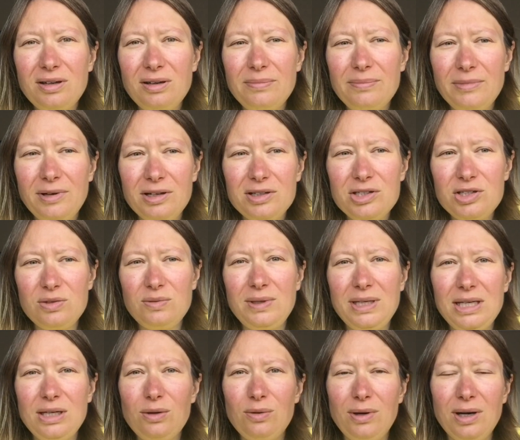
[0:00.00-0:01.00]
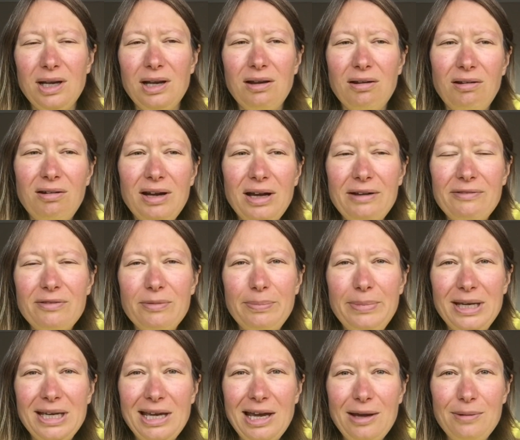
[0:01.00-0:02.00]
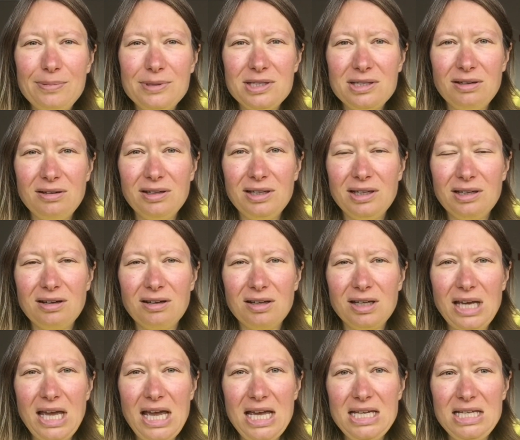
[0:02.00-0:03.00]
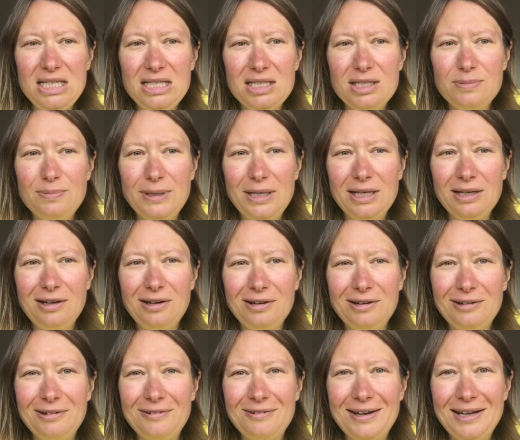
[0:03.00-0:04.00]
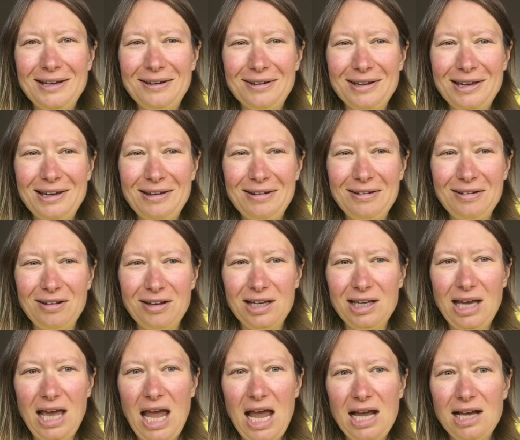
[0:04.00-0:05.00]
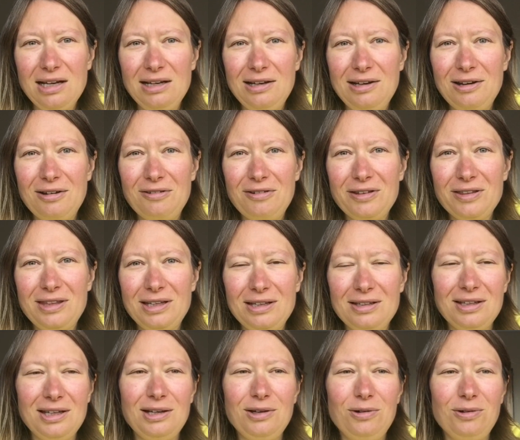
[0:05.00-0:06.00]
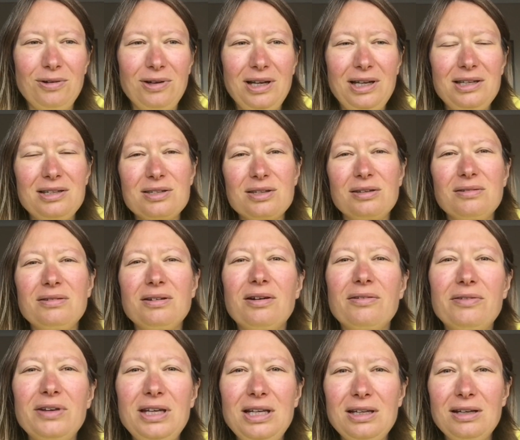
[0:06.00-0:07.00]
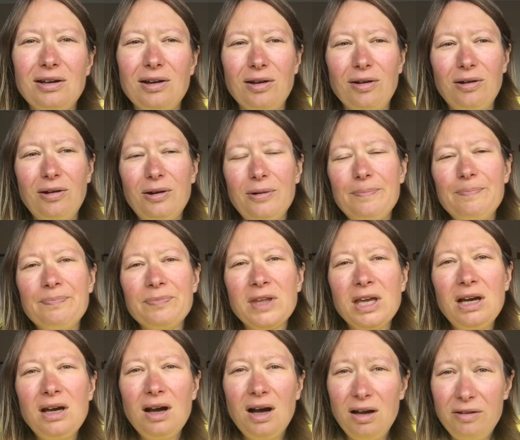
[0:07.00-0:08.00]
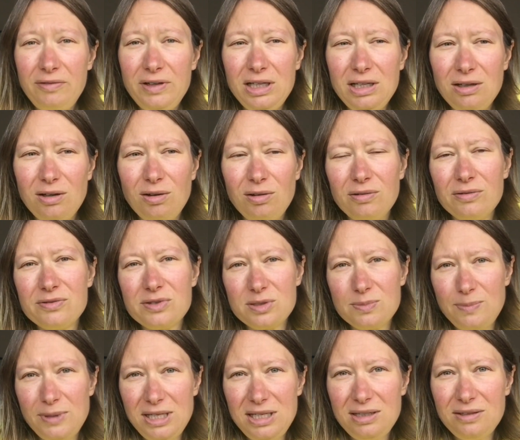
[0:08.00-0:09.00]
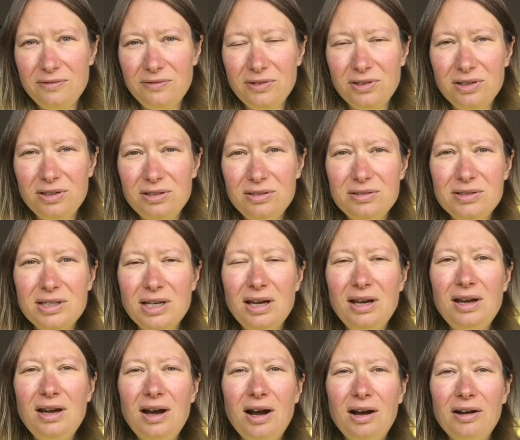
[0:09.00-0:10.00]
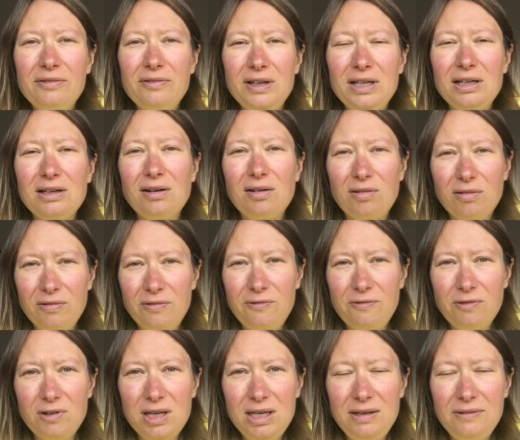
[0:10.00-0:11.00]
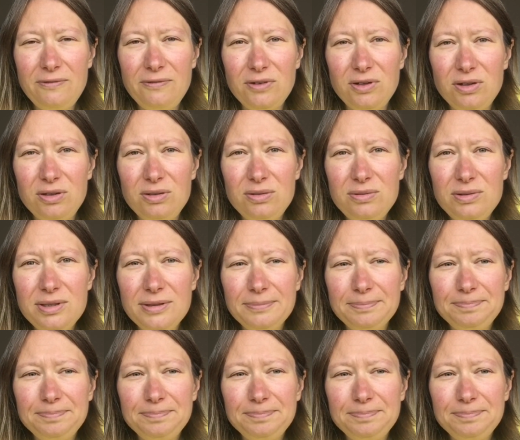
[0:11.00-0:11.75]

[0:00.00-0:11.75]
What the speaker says: I do eat quite a lot. I have a big appetite and I hate being hungry. I get like hanger, I think they call it. So I've eaten a lot. I've eaten a lot of speed food. I've eaten a lot of free food.